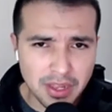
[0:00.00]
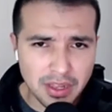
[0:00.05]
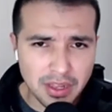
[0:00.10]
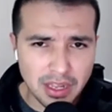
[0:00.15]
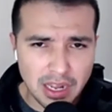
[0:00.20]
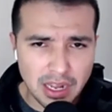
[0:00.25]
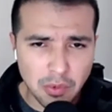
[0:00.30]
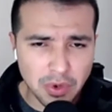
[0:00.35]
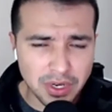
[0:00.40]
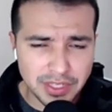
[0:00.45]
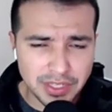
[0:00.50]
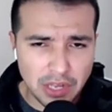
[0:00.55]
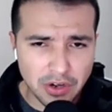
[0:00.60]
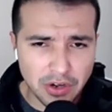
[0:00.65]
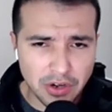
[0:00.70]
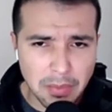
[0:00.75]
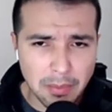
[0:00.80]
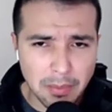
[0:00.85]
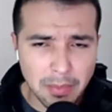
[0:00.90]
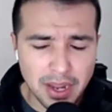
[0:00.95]
I wouldn't doubt it in
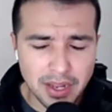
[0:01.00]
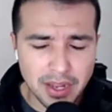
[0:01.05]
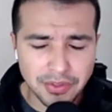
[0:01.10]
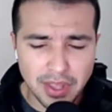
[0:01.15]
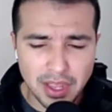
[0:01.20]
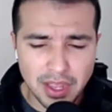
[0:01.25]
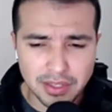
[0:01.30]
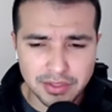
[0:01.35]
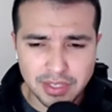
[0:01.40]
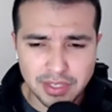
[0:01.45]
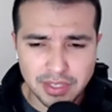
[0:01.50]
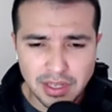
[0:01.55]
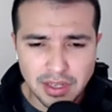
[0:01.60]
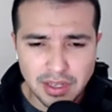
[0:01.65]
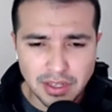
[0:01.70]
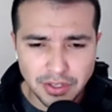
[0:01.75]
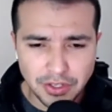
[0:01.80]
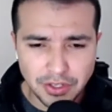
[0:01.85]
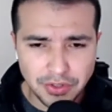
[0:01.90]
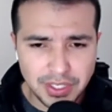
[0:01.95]
my mind that
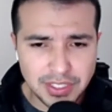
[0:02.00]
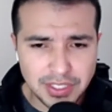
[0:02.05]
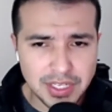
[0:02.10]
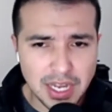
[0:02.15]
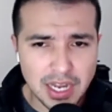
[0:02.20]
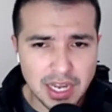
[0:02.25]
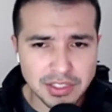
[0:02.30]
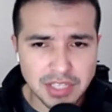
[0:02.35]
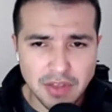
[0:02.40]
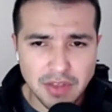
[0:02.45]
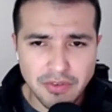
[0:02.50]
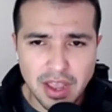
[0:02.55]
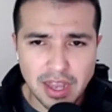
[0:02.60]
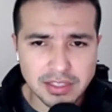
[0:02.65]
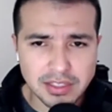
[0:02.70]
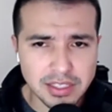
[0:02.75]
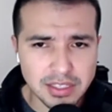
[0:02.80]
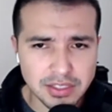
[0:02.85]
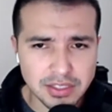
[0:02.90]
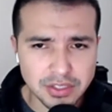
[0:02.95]
these guys have
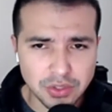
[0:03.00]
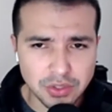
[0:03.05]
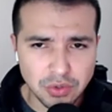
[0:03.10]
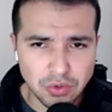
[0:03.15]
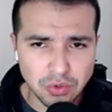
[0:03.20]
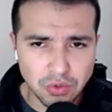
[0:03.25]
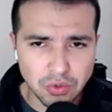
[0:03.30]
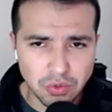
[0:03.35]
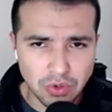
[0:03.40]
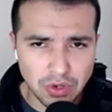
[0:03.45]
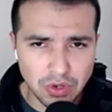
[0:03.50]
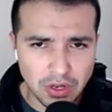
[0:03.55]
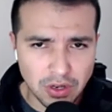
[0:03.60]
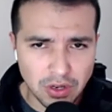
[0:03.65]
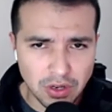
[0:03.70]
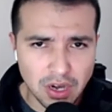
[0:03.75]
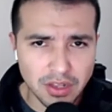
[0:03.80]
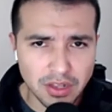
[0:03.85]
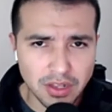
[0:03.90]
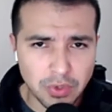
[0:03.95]
access to a
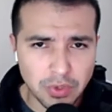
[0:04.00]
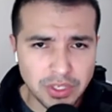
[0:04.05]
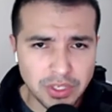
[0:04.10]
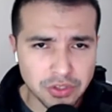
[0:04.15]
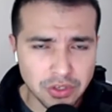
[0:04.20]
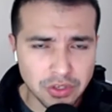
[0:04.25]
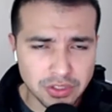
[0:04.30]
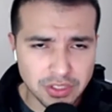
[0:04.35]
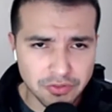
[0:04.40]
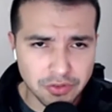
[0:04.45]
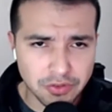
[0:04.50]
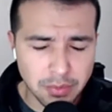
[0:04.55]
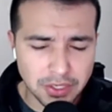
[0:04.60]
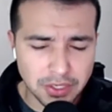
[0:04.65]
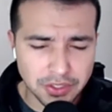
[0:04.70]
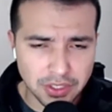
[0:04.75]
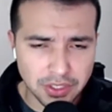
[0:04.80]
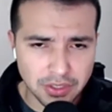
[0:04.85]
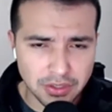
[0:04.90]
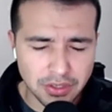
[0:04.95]
lot of the research
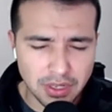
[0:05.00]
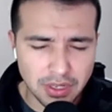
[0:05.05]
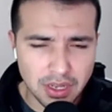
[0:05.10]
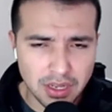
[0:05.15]
information